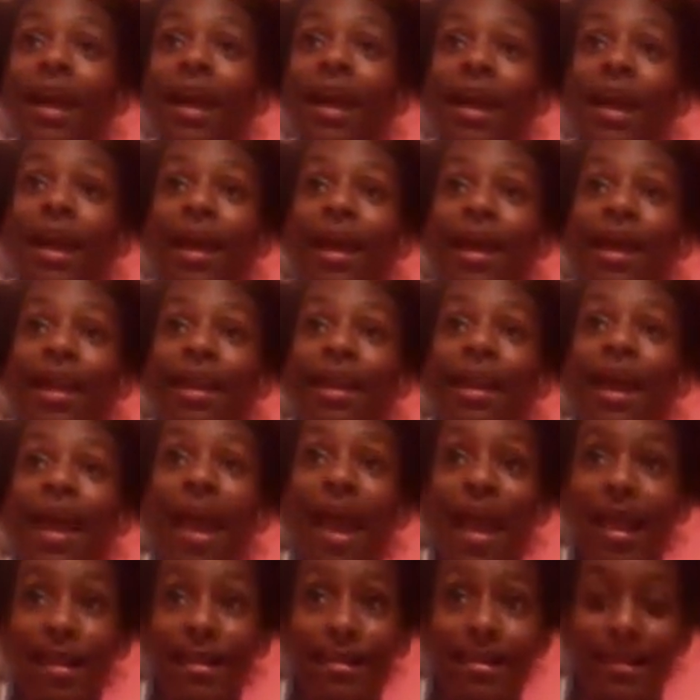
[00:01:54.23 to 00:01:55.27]
and
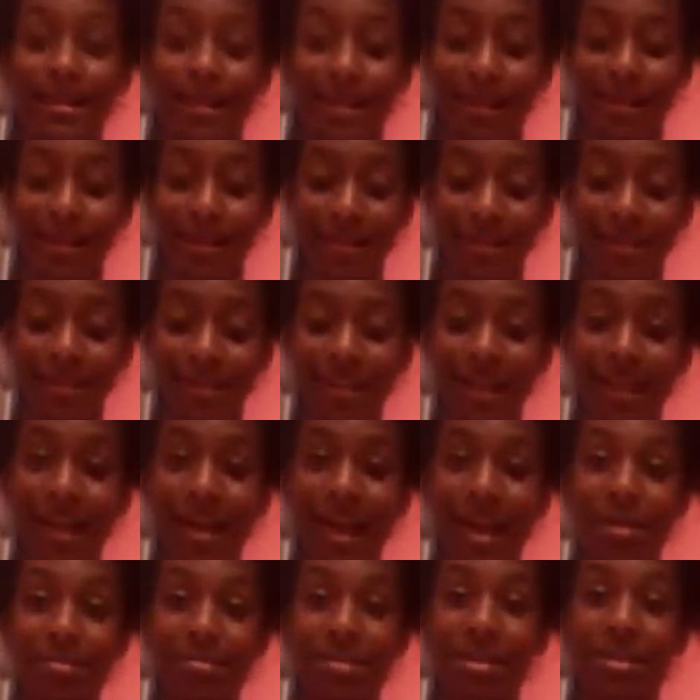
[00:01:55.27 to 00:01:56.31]

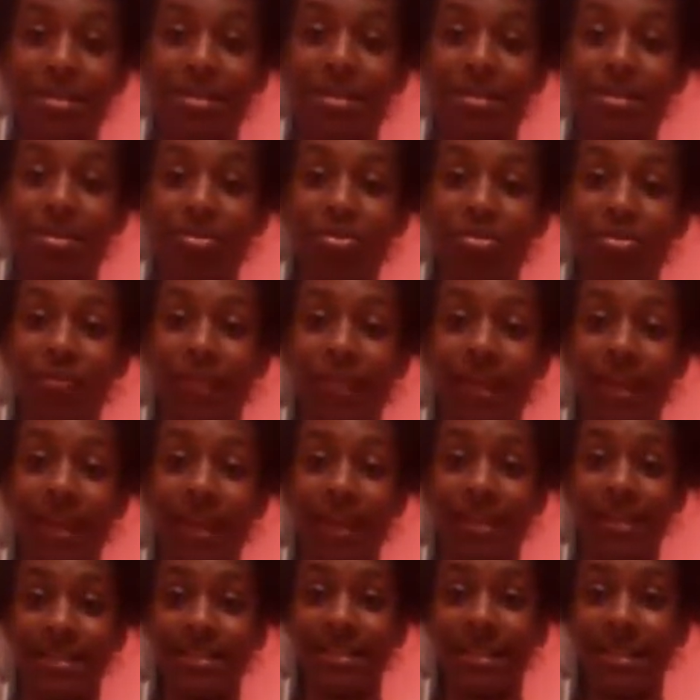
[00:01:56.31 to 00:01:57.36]
slime is the new
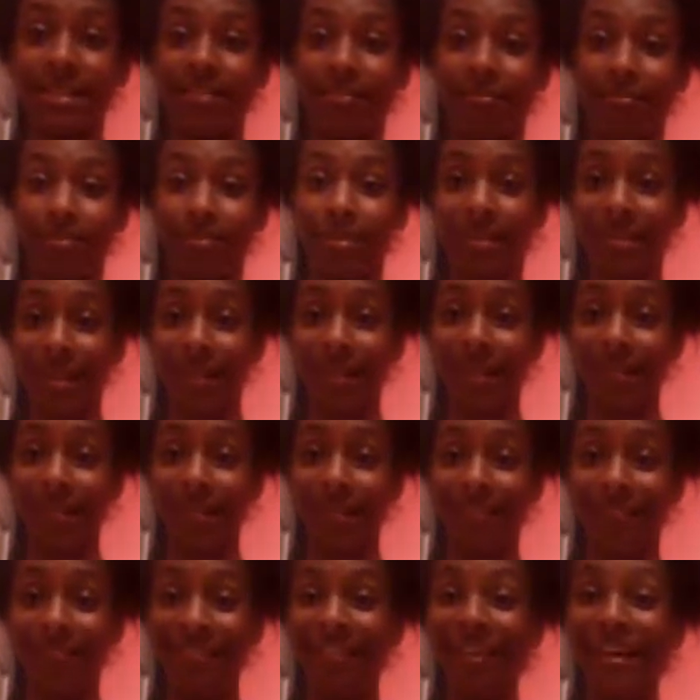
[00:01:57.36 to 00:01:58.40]
thing instead of
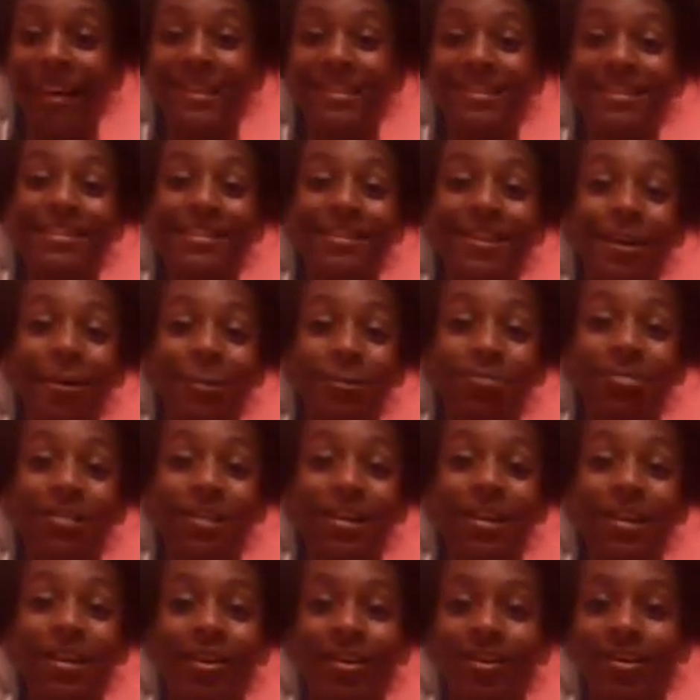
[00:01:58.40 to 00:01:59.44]
Play-Doh. So
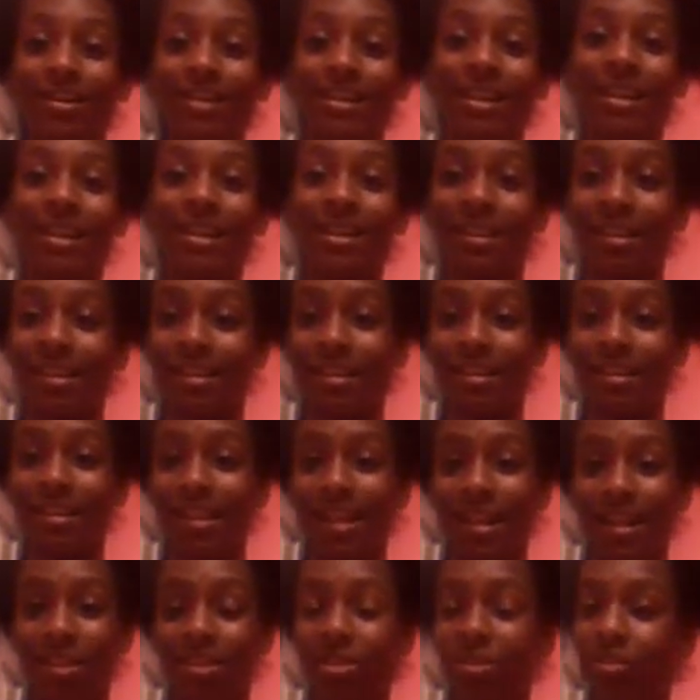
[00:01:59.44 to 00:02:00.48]
Play-Doh is getting,
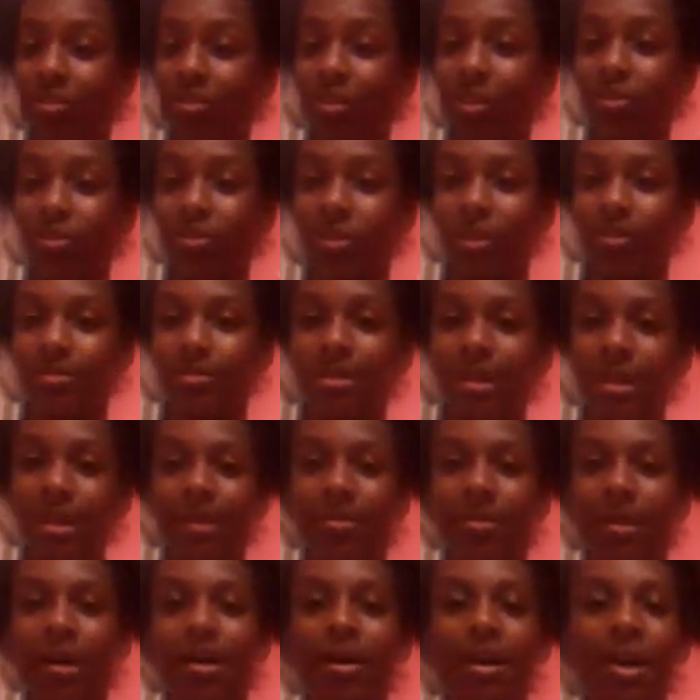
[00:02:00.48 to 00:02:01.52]
like, you know what I'm
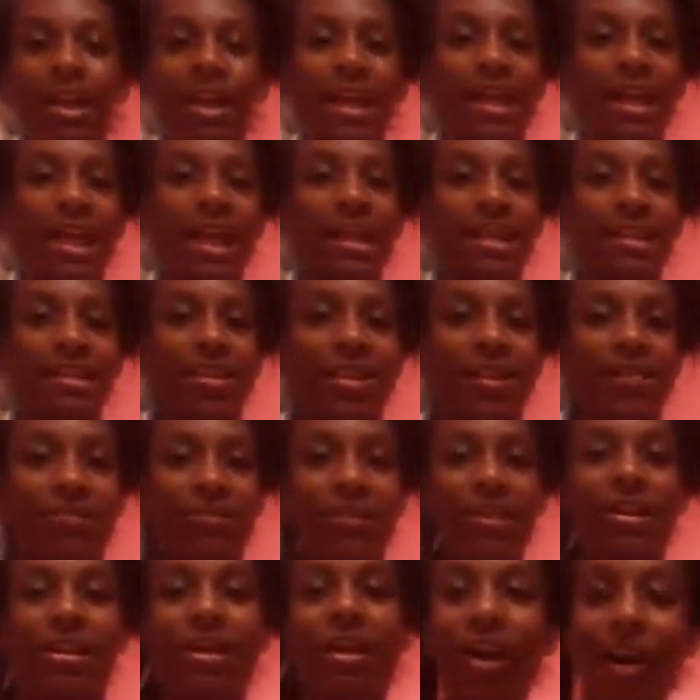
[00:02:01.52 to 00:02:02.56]
talking about, kicked
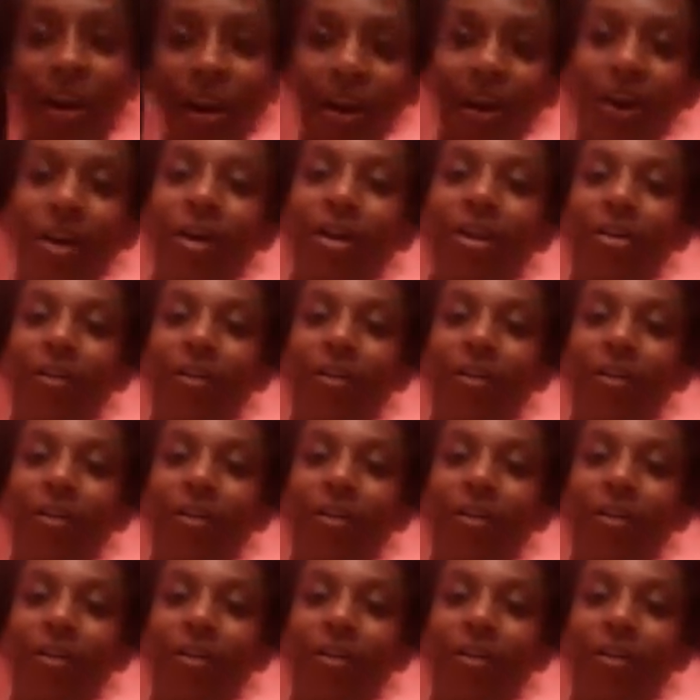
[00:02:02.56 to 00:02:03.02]
off the curb.